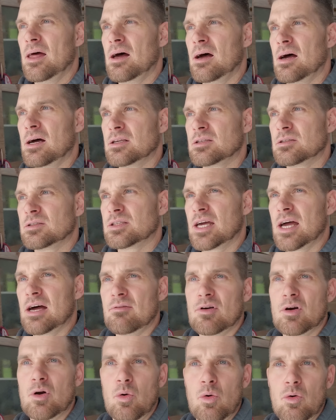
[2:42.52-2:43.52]
Uh, so to
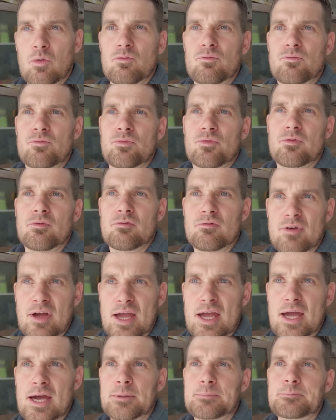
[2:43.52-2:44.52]
have our own
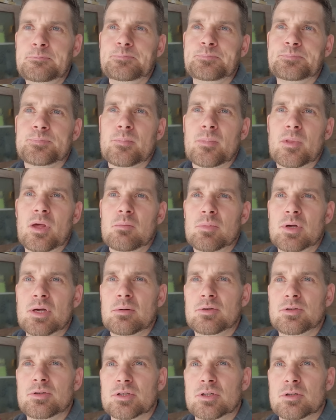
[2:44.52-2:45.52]
van and
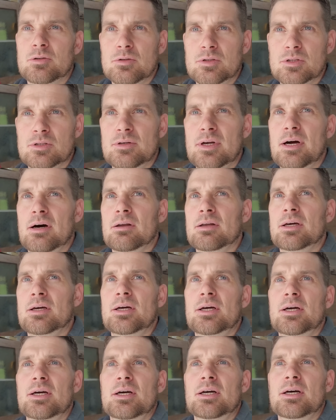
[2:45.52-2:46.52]
be able to cruise around
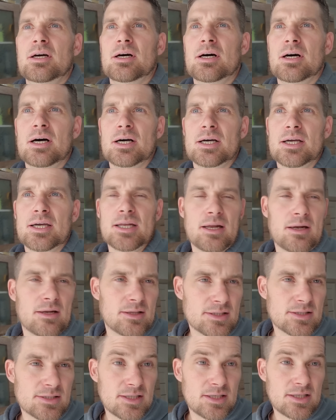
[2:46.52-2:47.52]
uh, get out
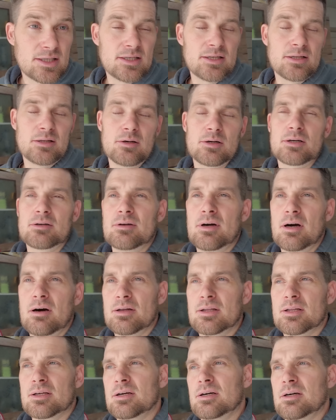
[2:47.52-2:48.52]
of the city, look
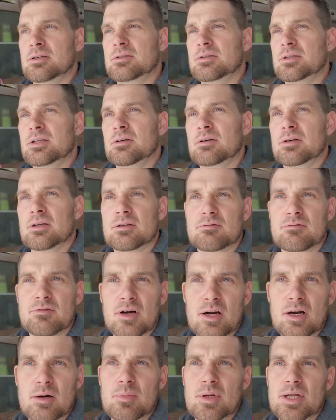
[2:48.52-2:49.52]
around at the country, look at the
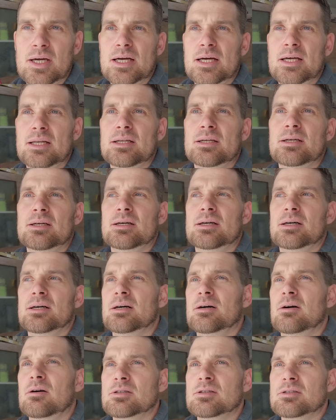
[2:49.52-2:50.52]
farmland,
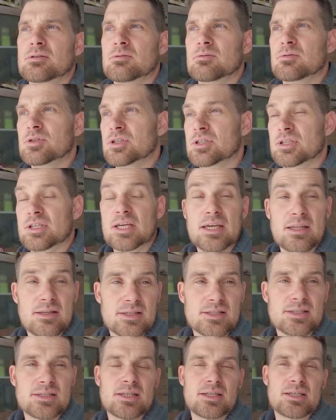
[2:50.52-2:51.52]
uh, also just
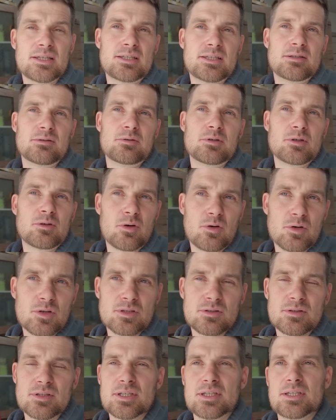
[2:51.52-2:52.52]
in the city doing
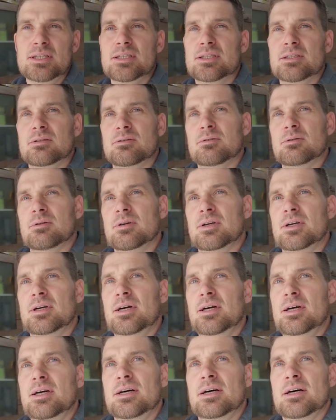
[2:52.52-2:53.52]
groceries or
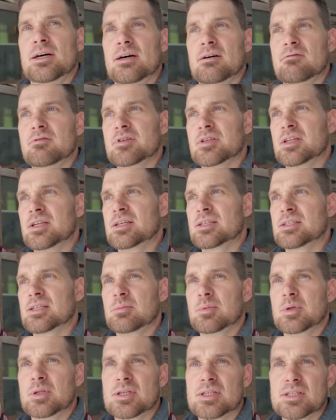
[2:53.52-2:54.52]
uh, visiting
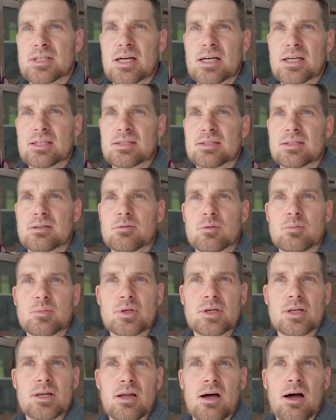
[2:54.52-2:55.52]
some of the sites. It would
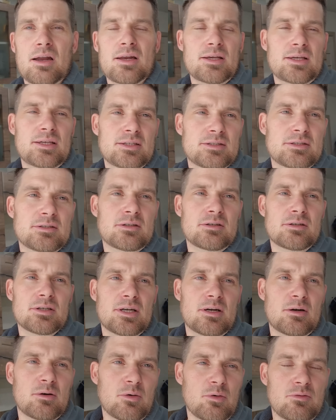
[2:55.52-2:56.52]
be a lot easier
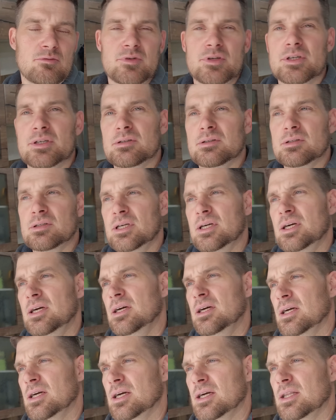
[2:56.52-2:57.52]
in our own vehicle.
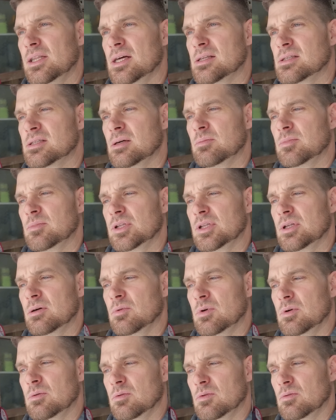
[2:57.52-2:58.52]
And that's something
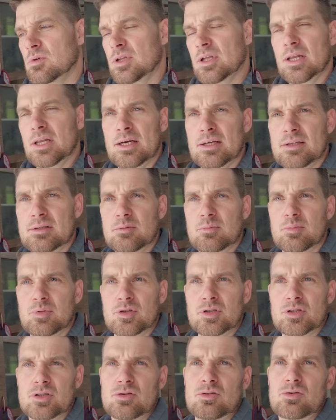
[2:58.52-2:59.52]
that we would really like to
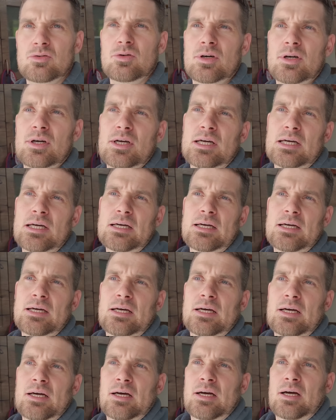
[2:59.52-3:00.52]
pursue.
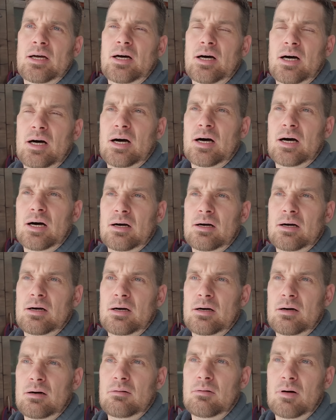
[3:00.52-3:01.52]
Uh,
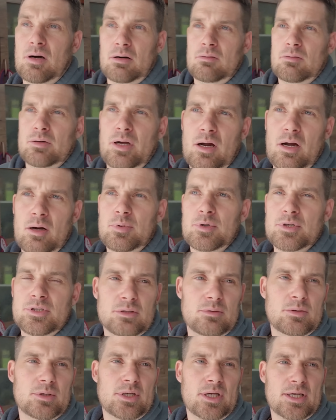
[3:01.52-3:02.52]
well, we are
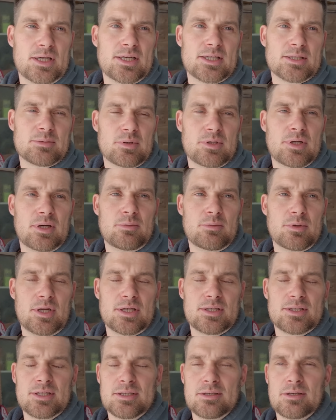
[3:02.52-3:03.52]
pursuing, I guess, but I would
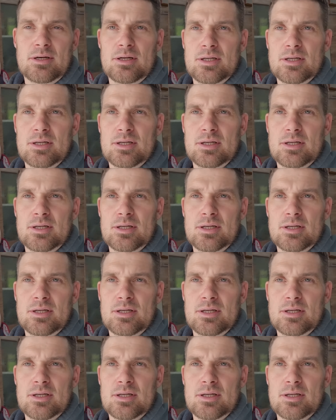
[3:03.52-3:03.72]
like to get